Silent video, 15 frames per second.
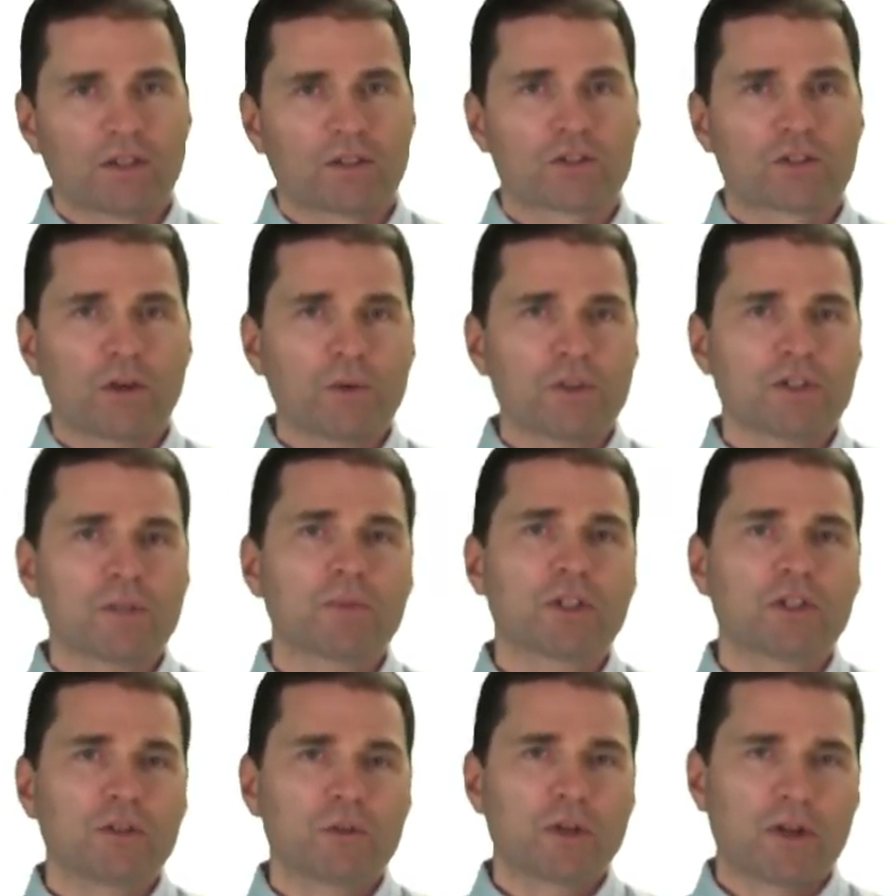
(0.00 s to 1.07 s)
There's always
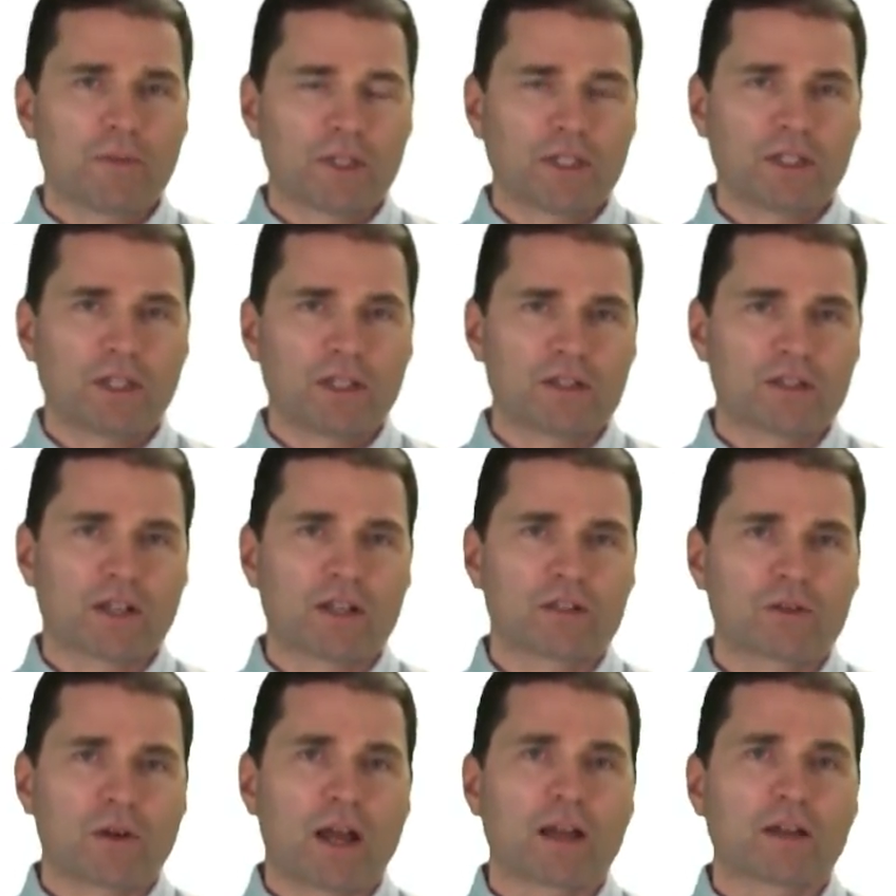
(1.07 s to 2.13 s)
something new coming to the Inside
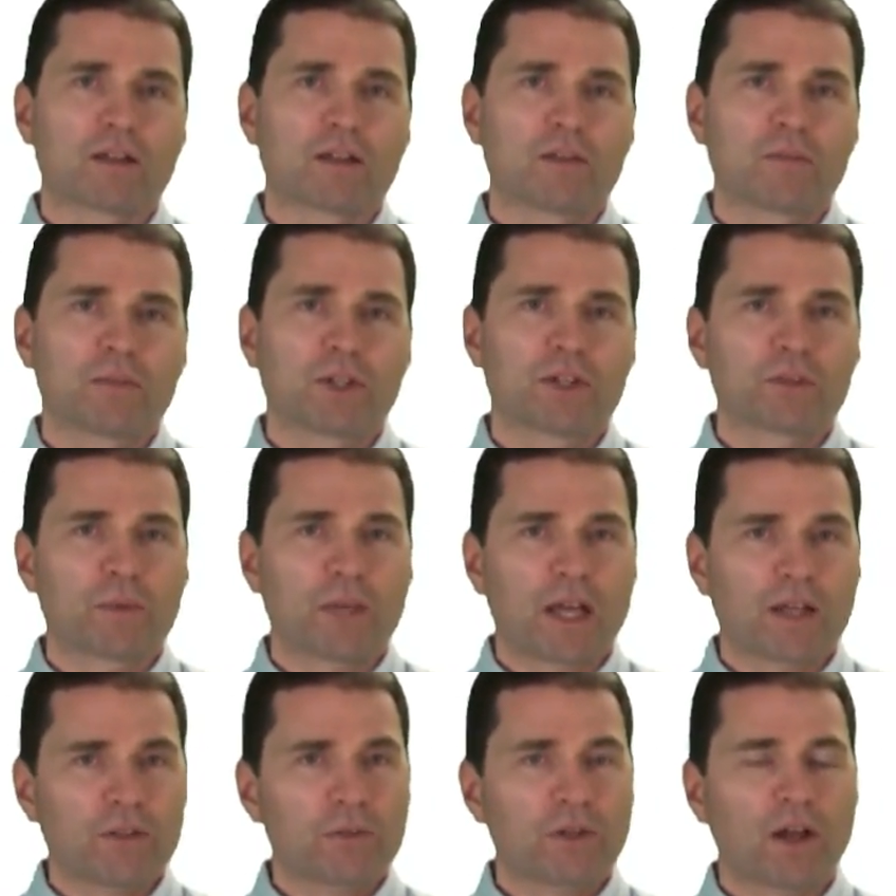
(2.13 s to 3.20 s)
Track because we
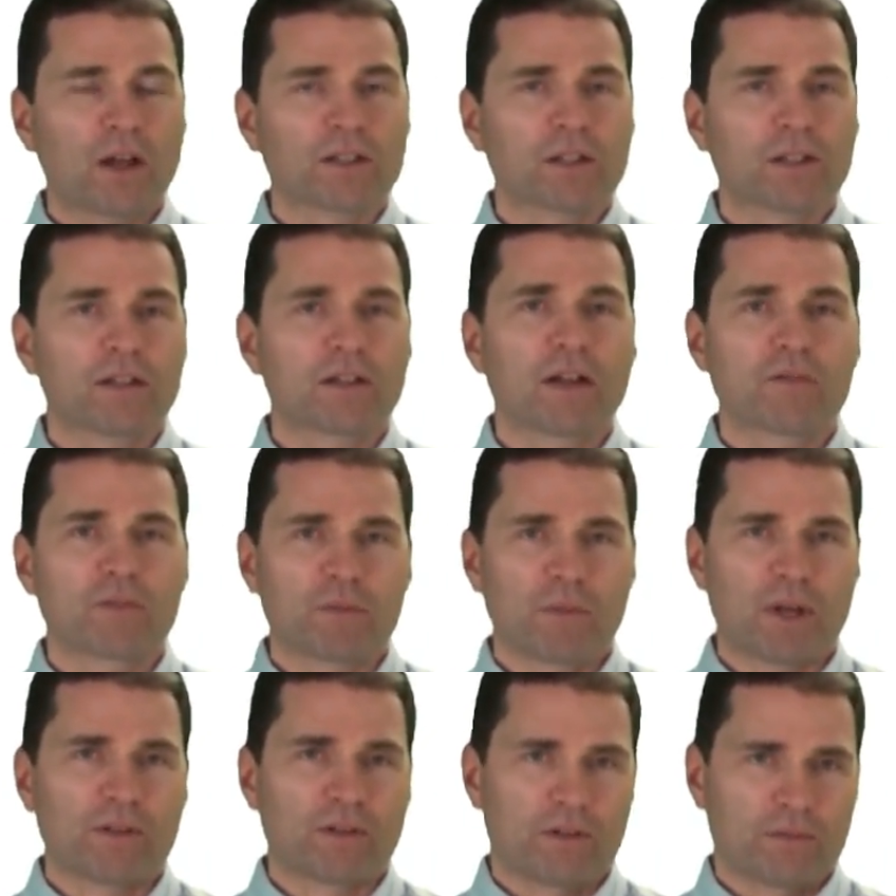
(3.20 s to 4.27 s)
add new content every
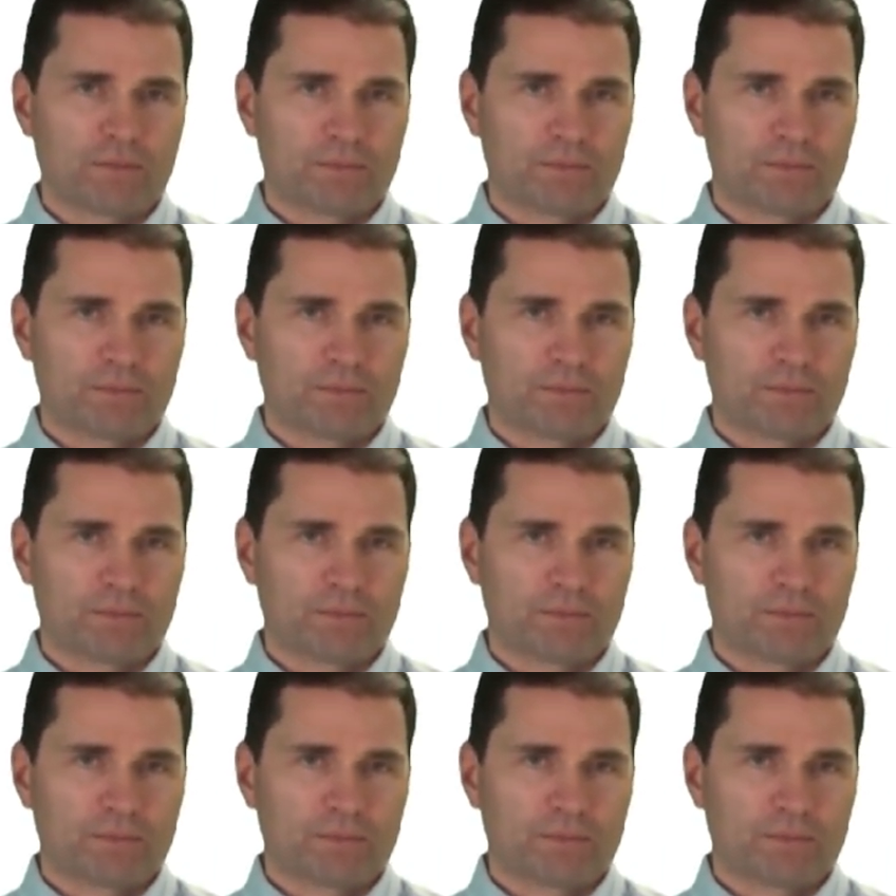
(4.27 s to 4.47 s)
month.